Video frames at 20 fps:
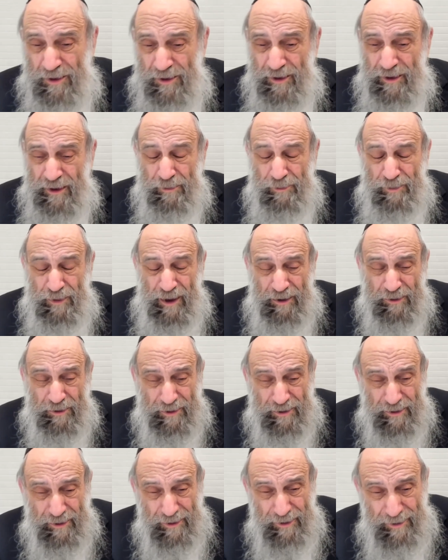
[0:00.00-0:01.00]
to think
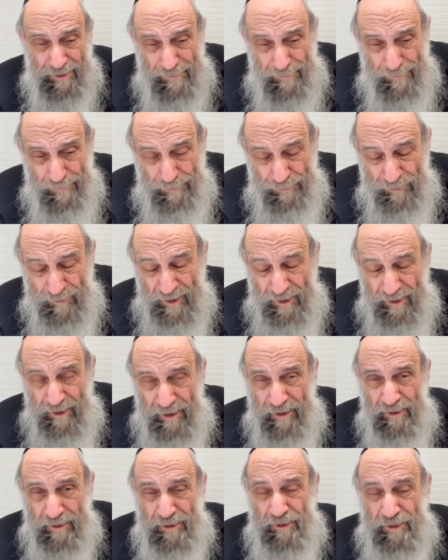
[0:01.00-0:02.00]
about it,
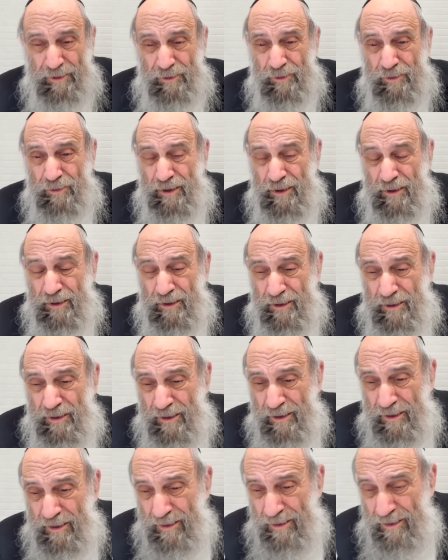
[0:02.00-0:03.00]
and to